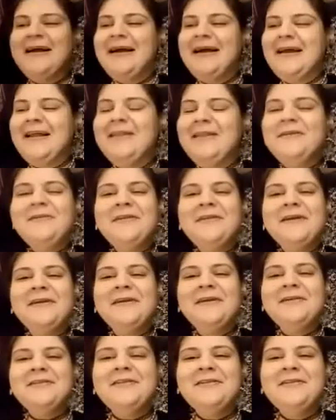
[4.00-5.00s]
Hello
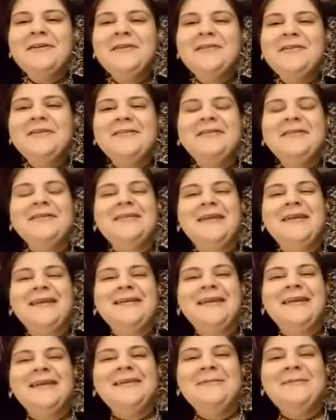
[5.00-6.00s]
there. So this is
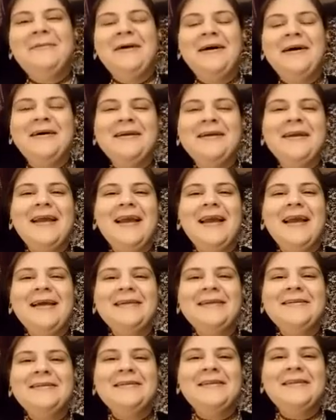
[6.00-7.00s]
Tete.Depunk,
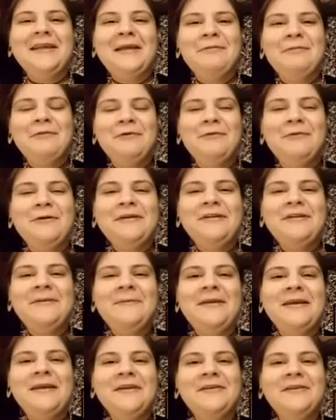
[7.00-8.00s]
and today we're going to
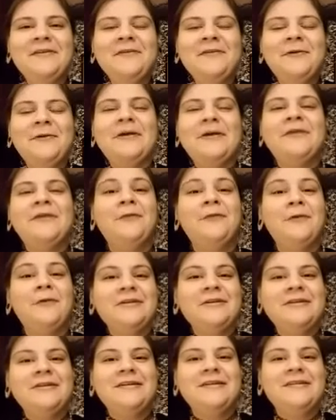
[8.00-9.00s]
be interviewing
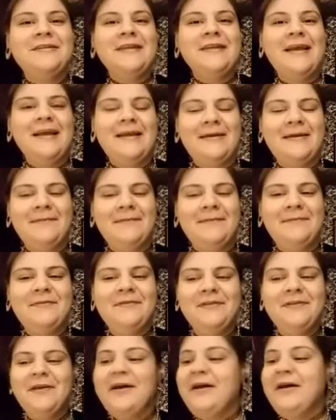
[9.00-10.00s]
Fortunate
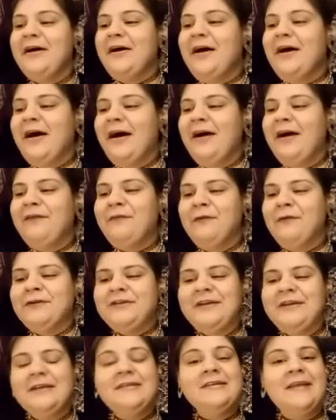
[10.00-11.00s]
Games.
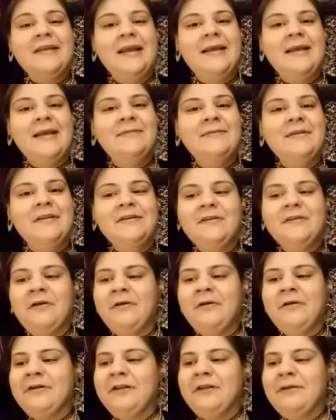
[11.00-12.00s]
Fortunate Games is
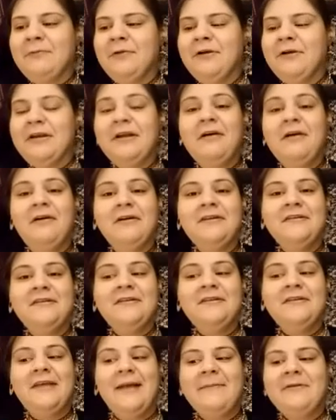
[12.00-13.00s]
currently working on
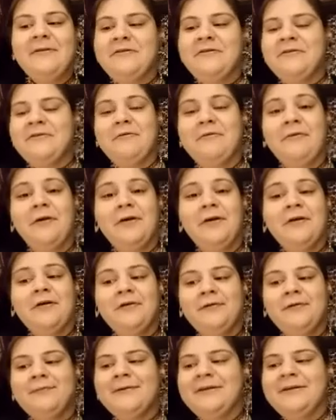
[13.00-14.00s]
Sam in New York,
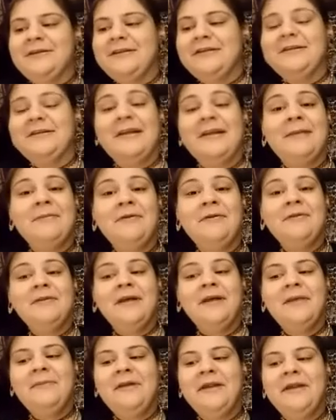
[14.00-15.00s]
which is a
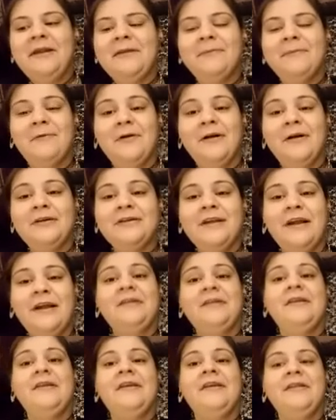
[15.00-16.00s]
multimedia
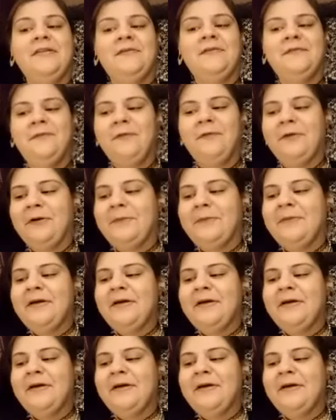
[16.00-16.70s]
project in the form